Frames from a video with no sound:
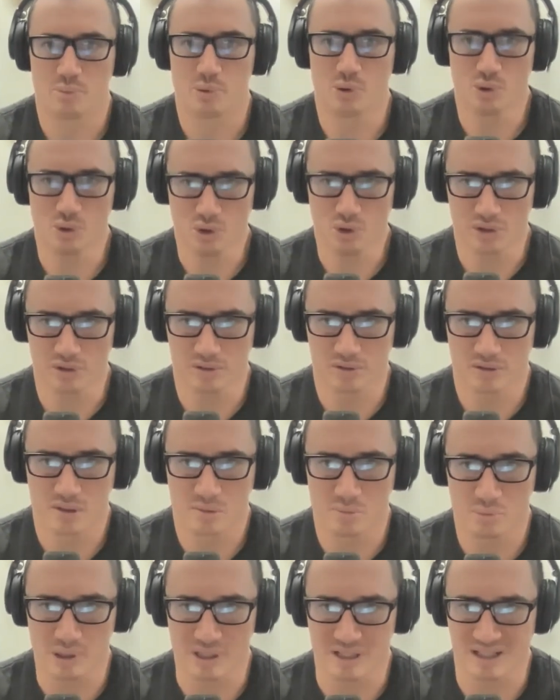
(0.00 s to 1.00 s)
porn
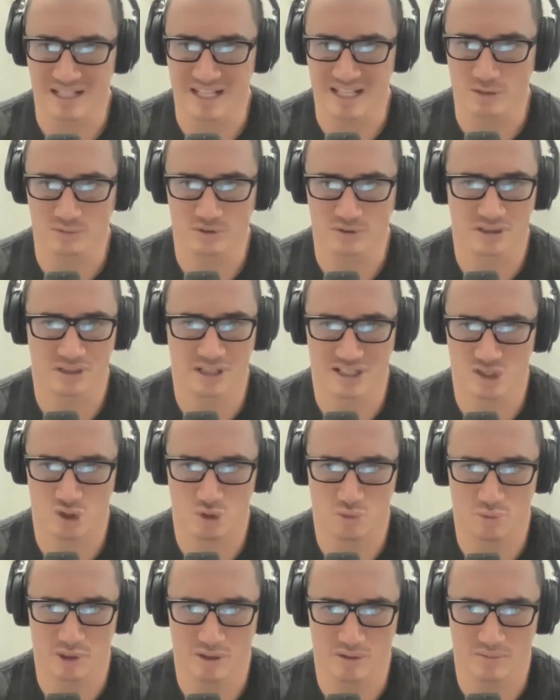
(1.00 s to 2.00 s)
being legal to
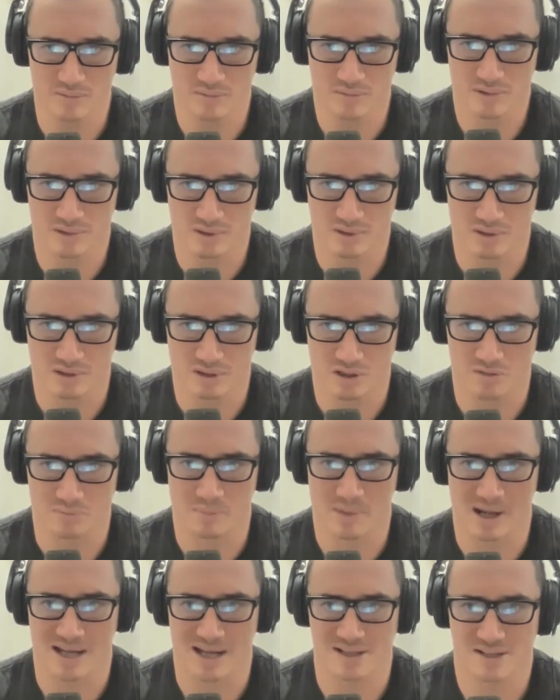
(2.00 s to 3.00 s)
distribute en
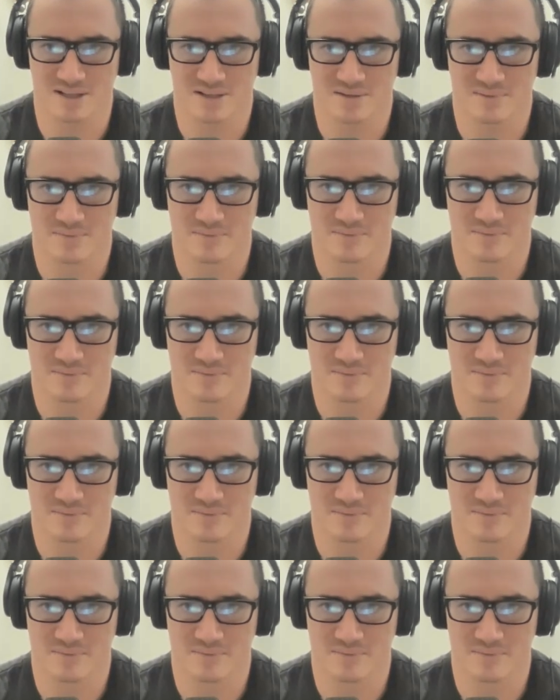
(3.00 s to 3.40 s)
masse.